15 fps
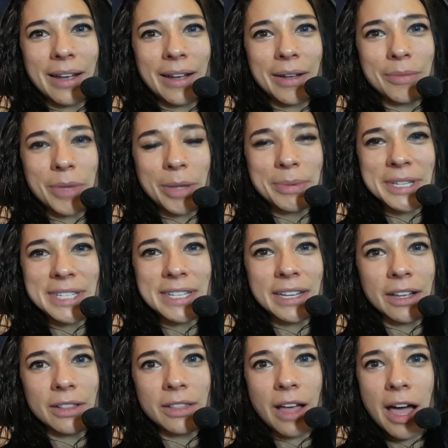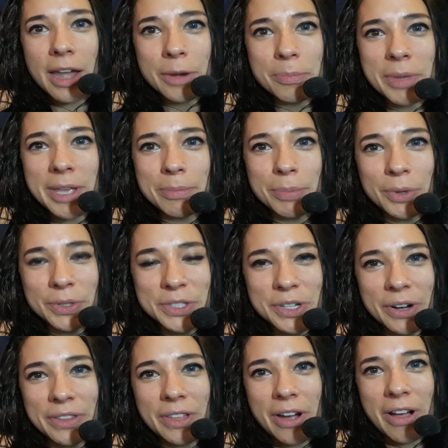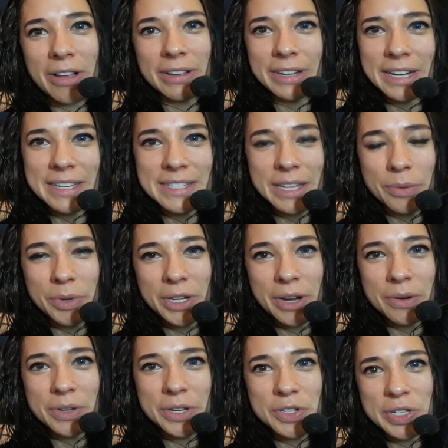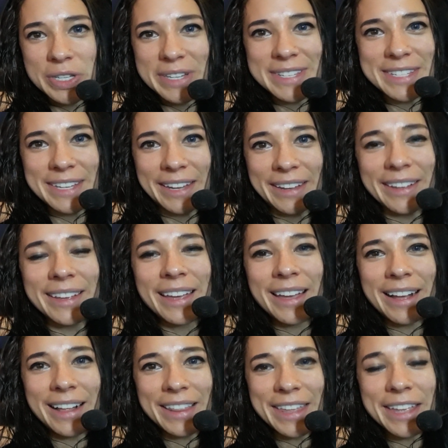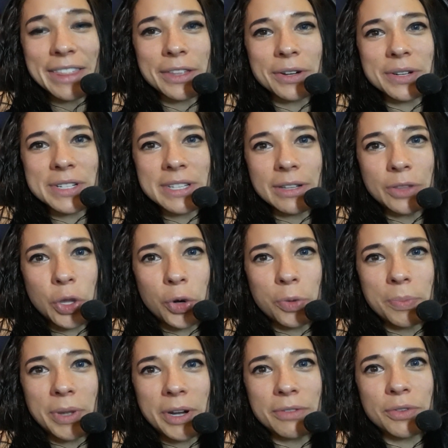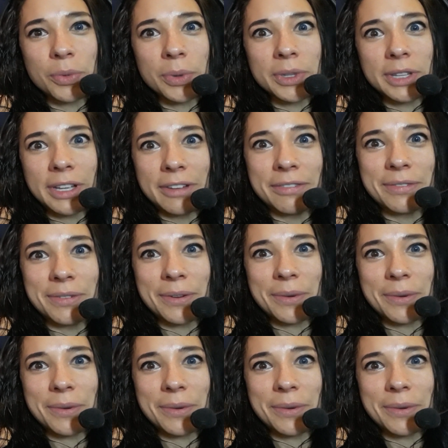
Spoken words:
maybe see a lot of people during the holidays that we don't usually see, I think there is a little bit of a relief